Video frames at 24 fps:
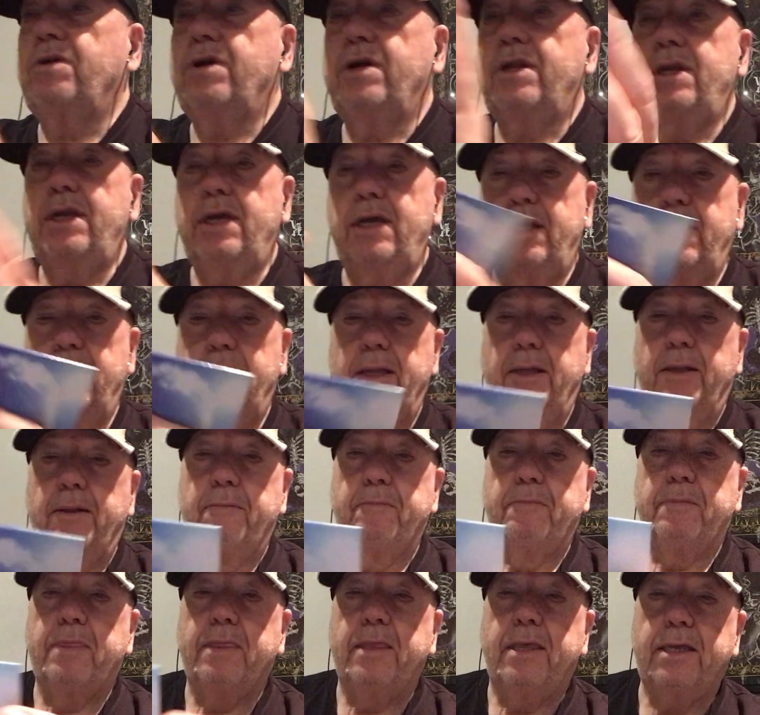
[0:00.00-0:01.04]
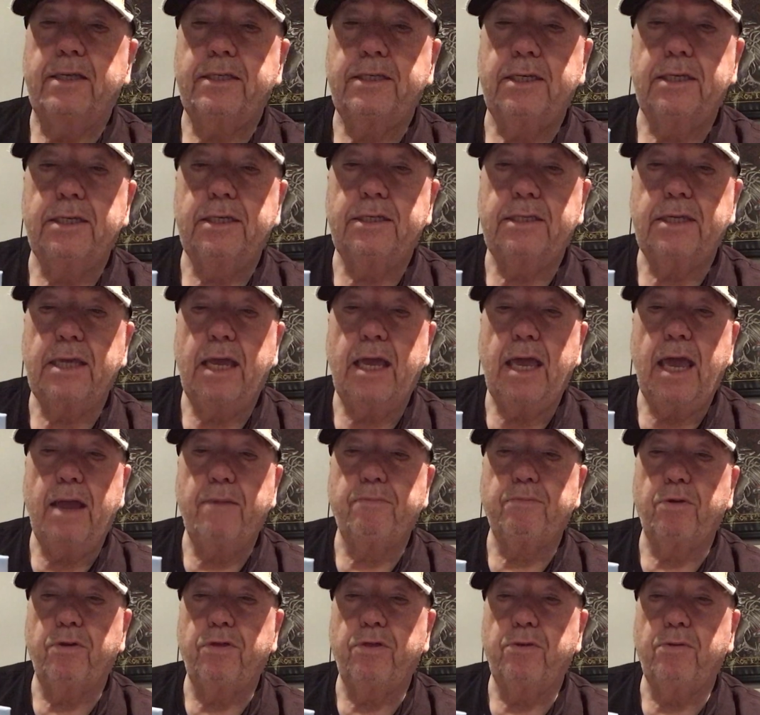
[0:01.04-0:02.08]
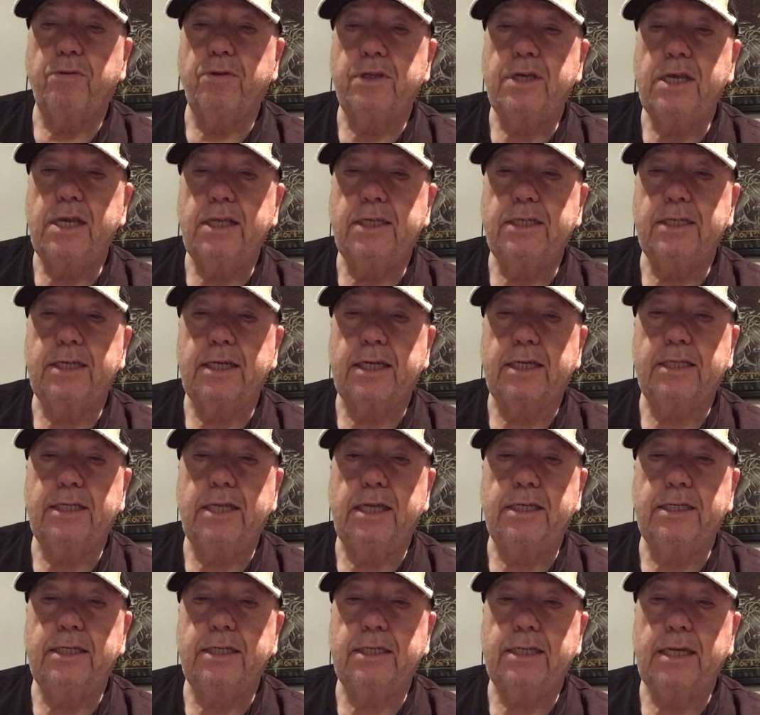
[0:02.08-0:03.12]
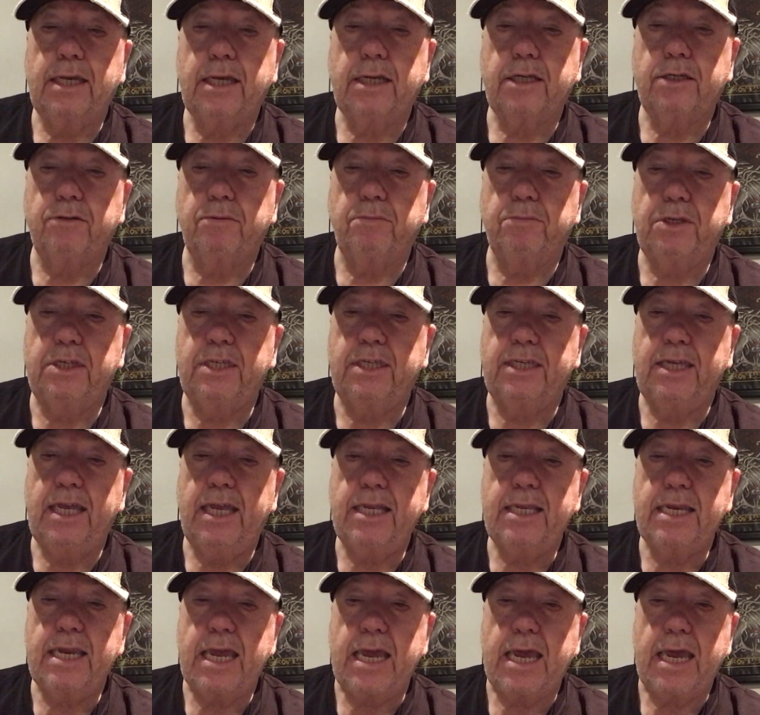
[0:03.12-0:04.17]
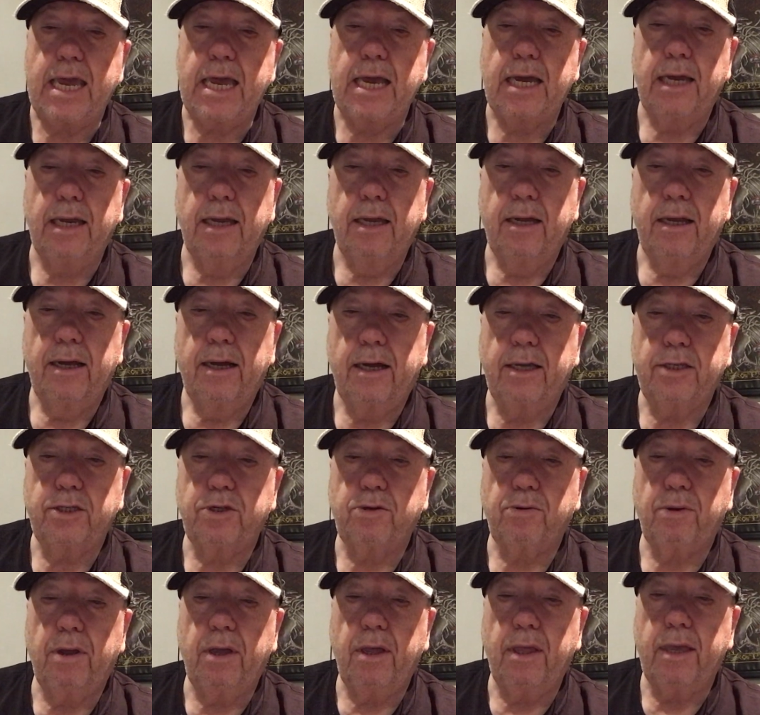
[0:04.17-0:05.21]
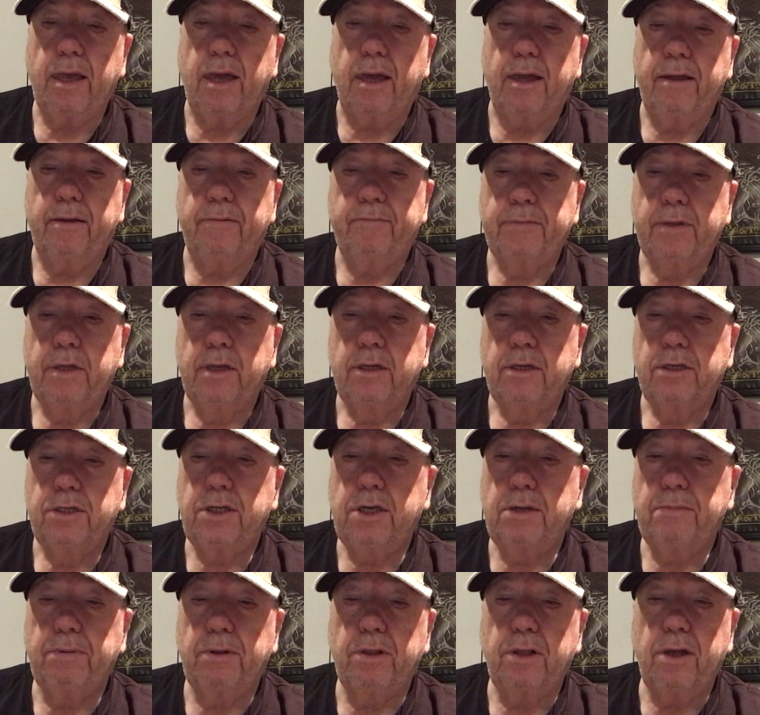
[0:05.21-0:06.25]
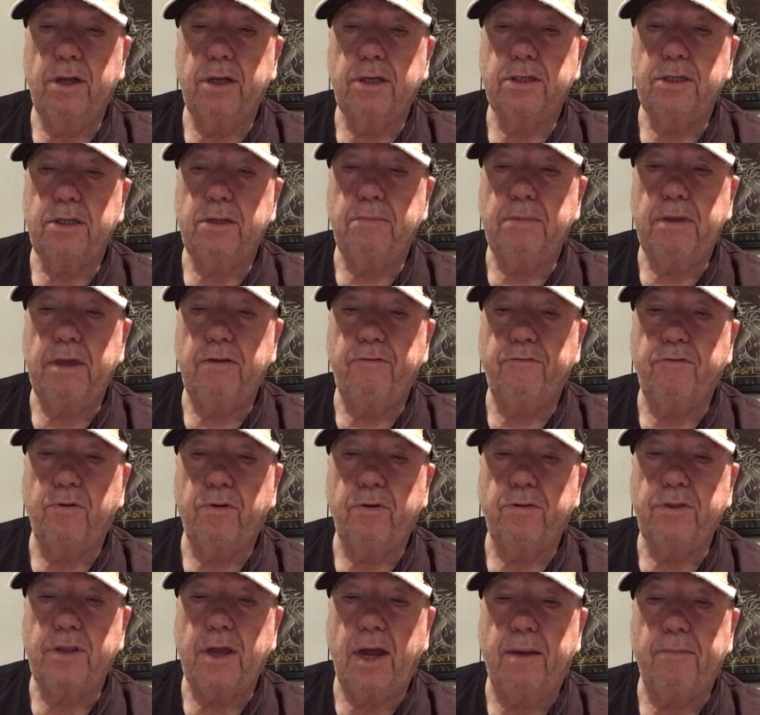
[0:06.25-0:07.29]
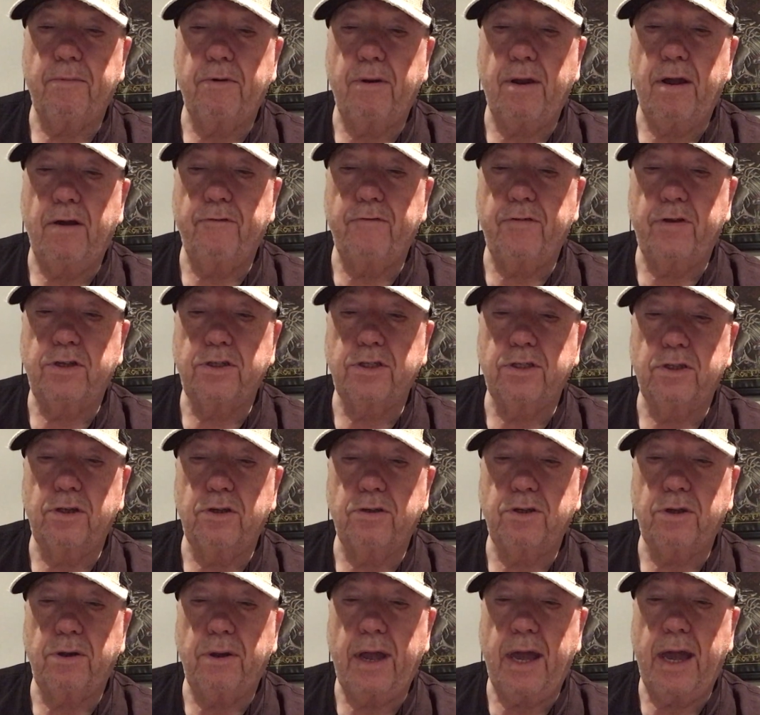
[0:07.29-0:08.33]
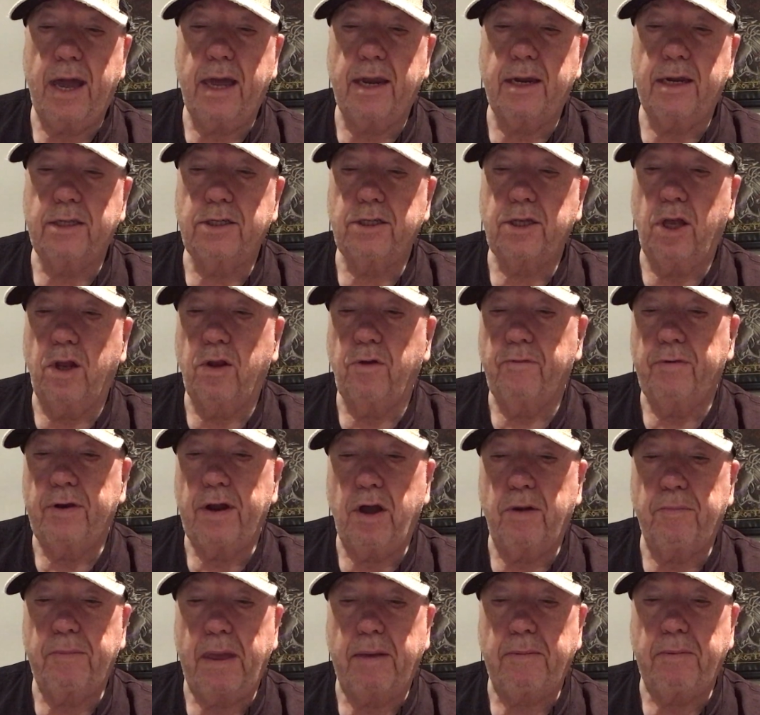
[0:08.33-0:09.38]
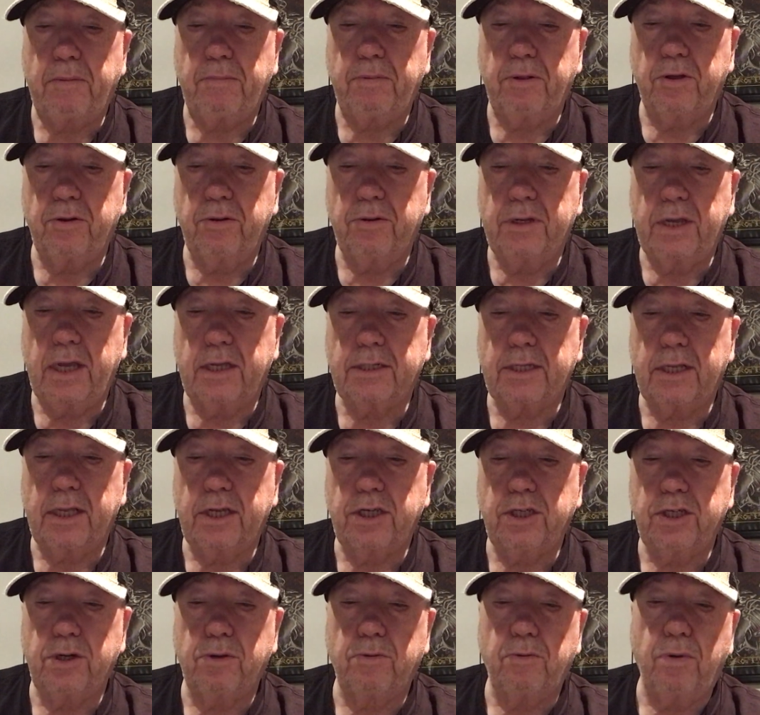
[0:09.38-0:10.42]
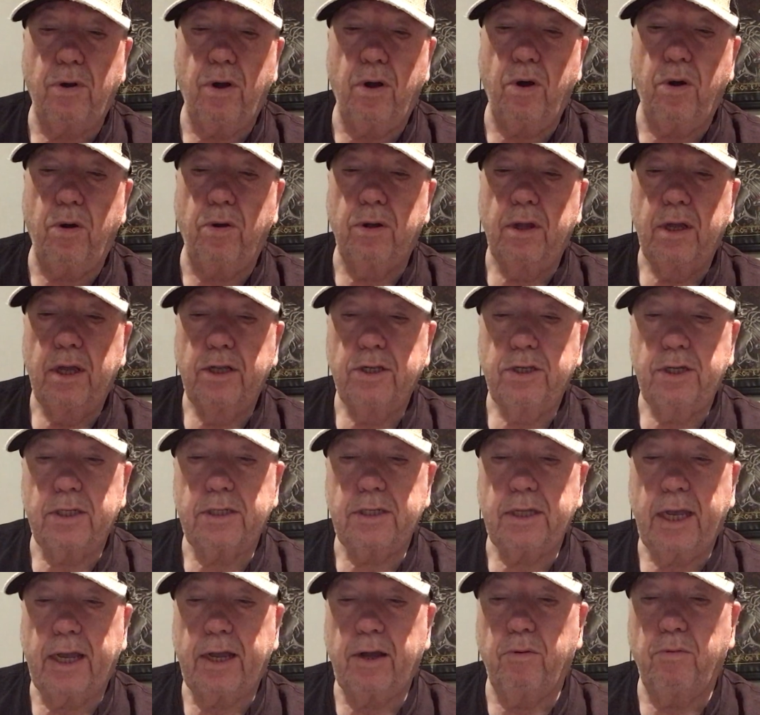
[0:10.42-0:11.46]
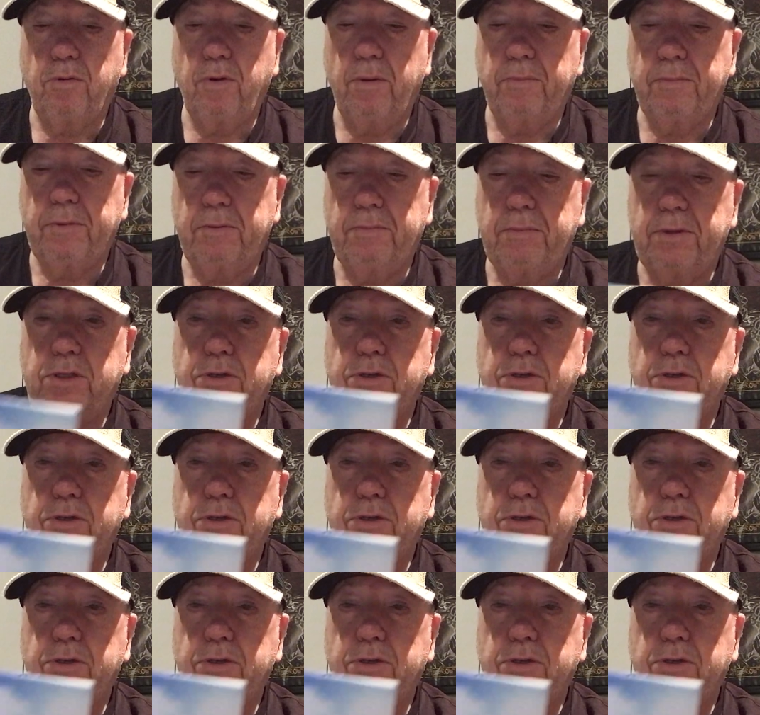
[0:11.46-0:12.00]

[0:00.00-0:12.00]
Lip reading: one. This is April 13th, 66 from Sydney, Australia. She Belongs to Me, Fourth Time Around, Visions of Johanna, It's All Over Now, Baby Blue, Desolation Row, Just Like a Woman,